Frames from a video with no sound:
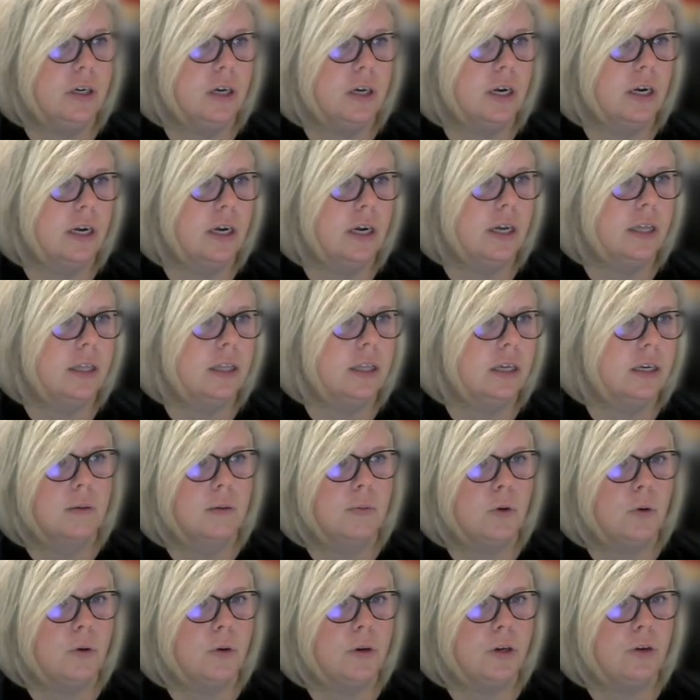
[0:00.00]
and then I'm
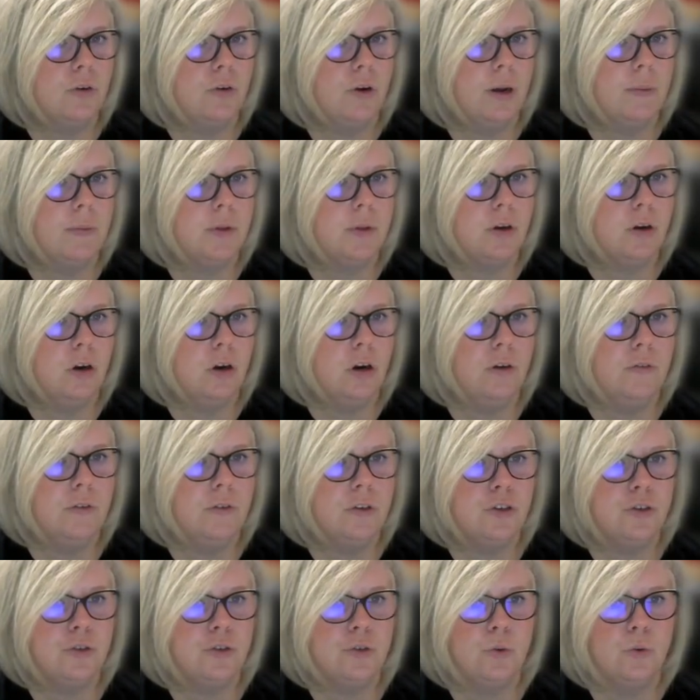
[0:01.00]
going to grab the
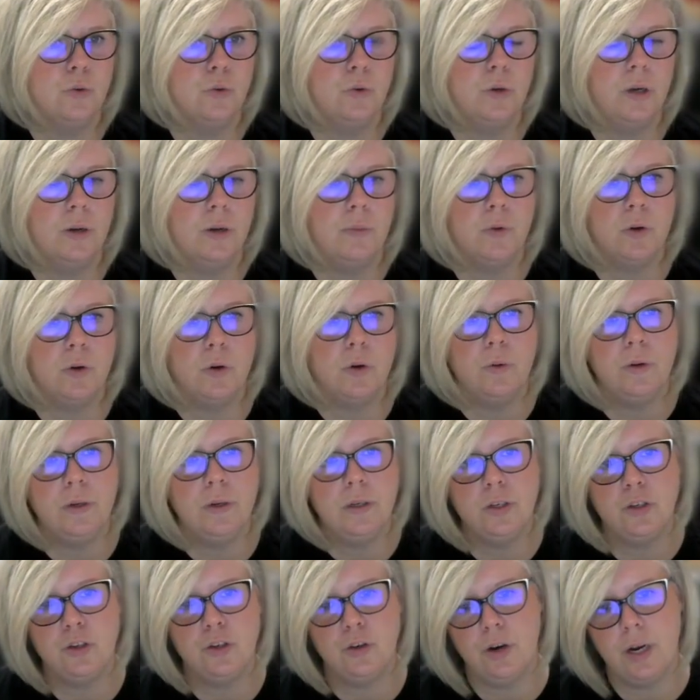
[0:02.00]
curvature tool and we're going
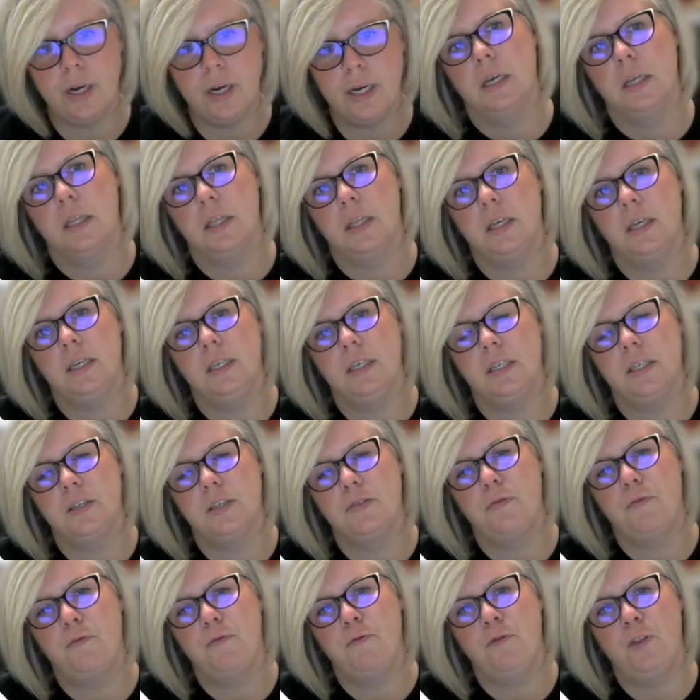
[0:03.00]
to trace these
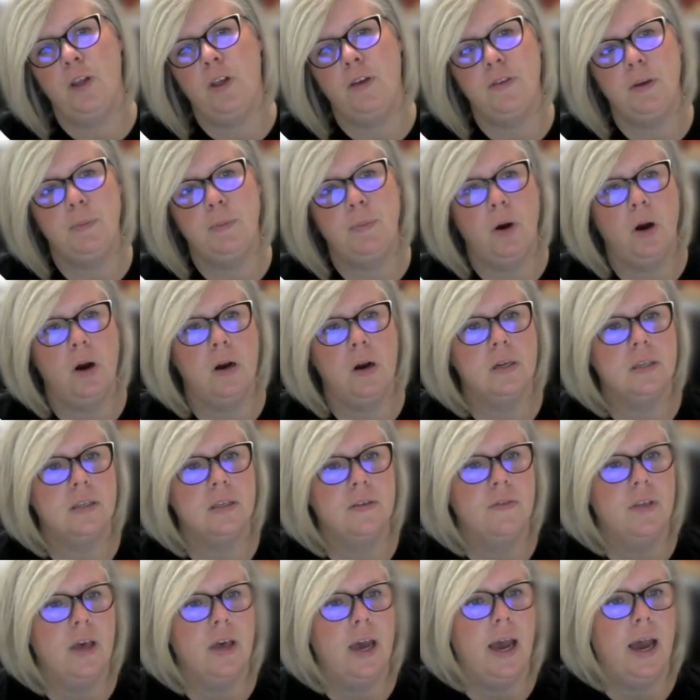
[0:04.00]
fluffy parts
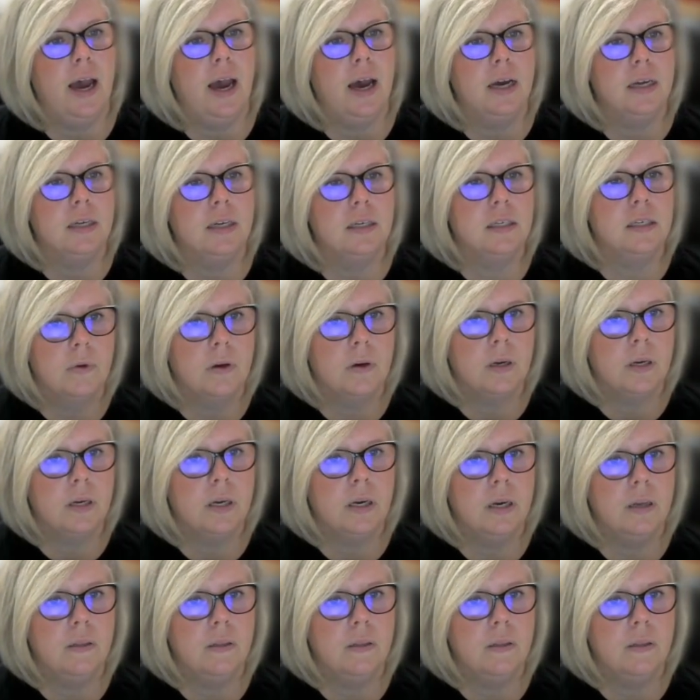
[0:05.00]
of the hat. Again,